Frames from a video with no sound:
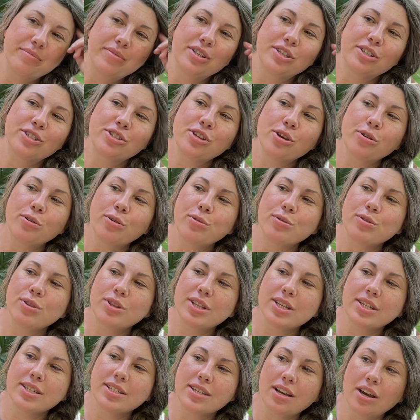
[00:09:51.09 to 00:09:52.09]
So
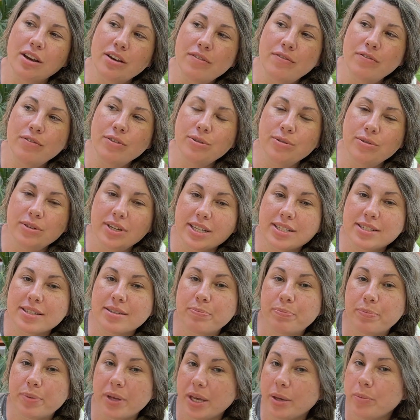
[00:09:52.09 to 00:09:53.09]
the duck food is a
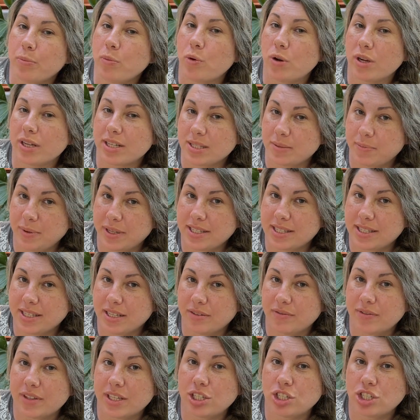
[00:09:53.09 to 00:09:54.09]
bit more
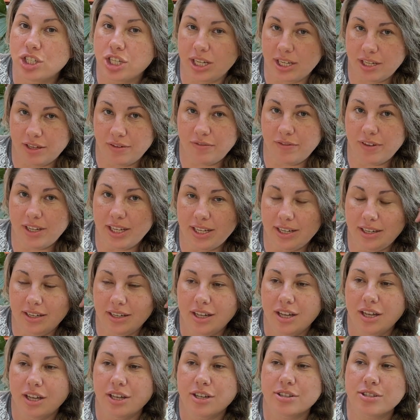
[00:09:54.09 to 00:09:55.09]
expensive than chicken feed.
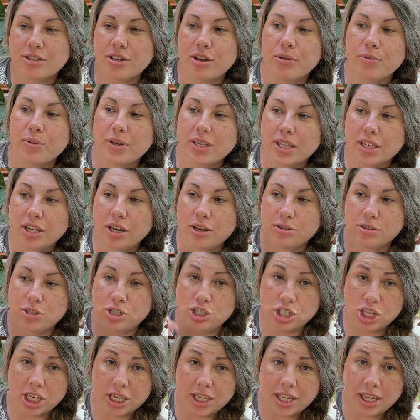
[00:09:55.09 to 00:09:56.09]
So it really goes
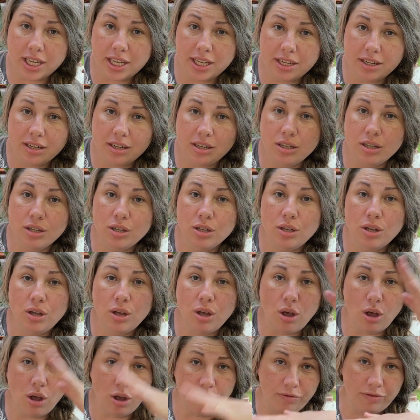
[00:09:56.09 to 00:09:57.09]
chicken,
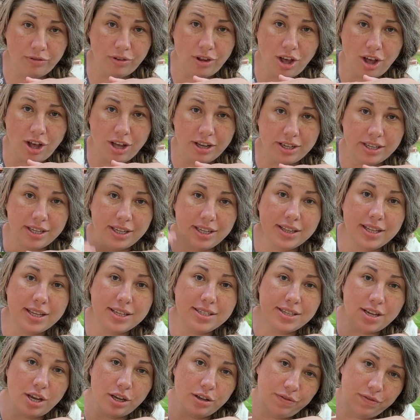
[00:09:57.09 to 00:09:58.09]
all flock, and then
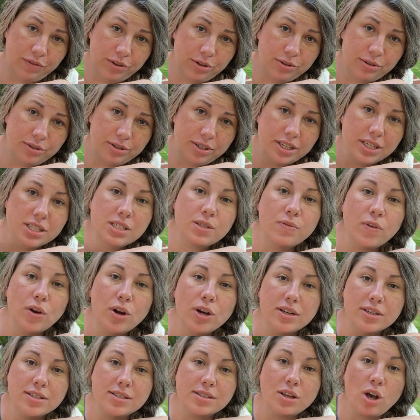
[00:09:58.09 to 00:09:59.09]
duck food as
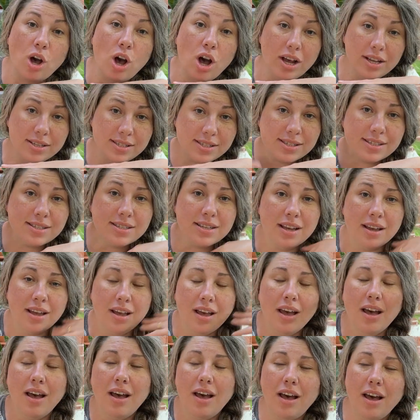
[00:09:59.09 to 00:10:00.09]
far as costs
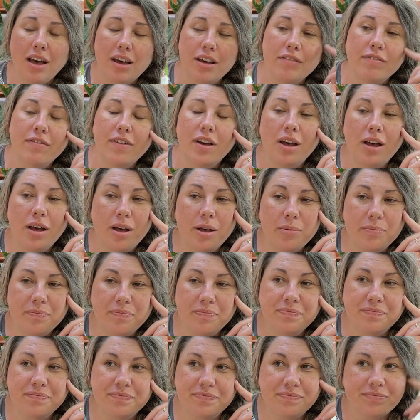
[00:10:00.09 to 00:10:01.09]
of
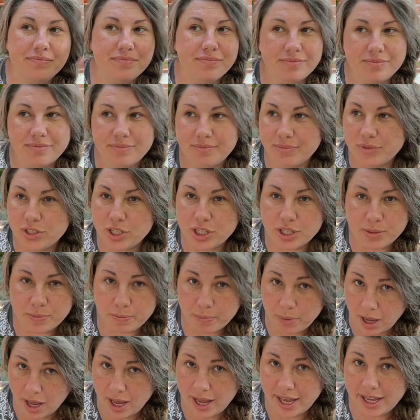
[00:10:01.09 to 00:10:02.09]
just
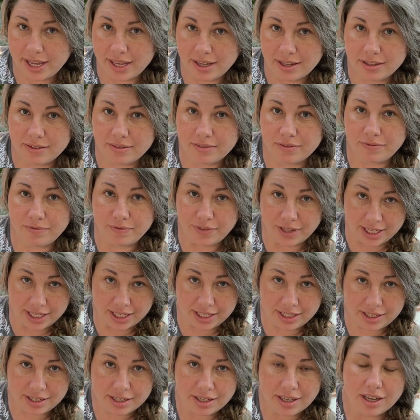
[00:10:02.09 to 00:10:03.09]
buying
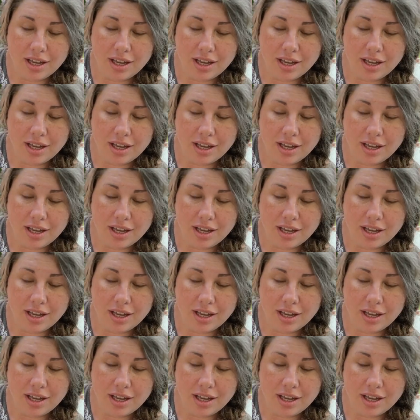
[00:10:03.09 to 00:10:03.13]
feed